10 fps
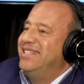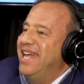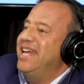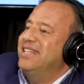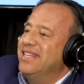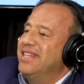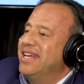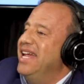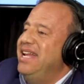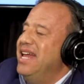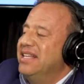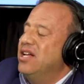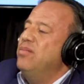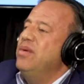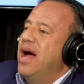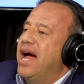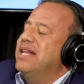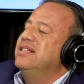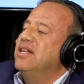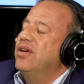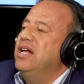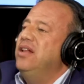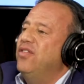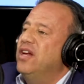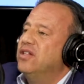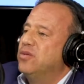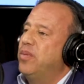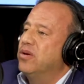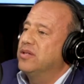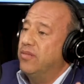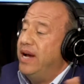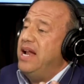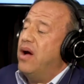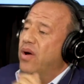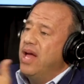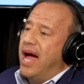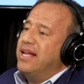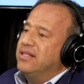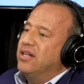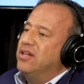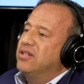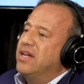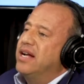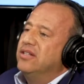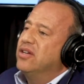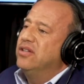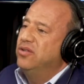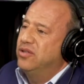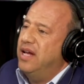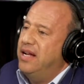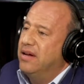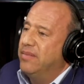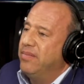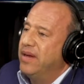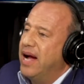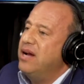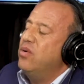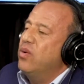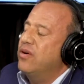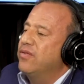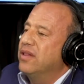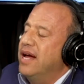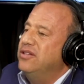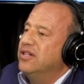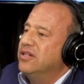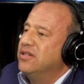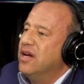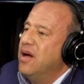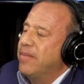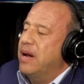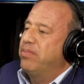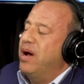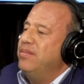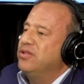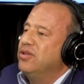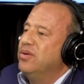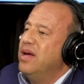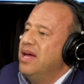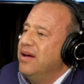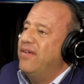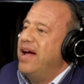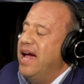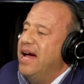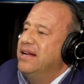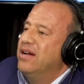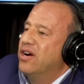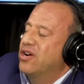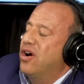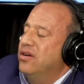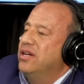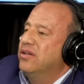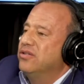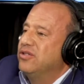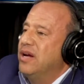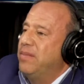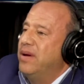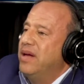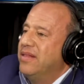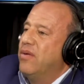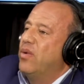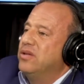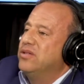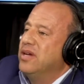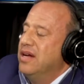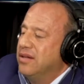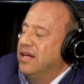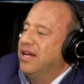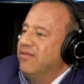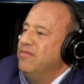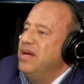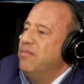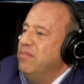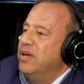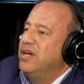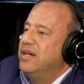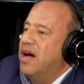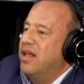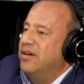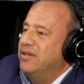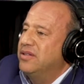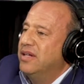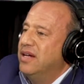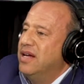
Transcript: and take it to the any tell them I can sell anything in sports. Right now, I can sell you signage on the new stadium. I don't work for legends, but I promise you if I had a car dealership that wants to give me a million dollars,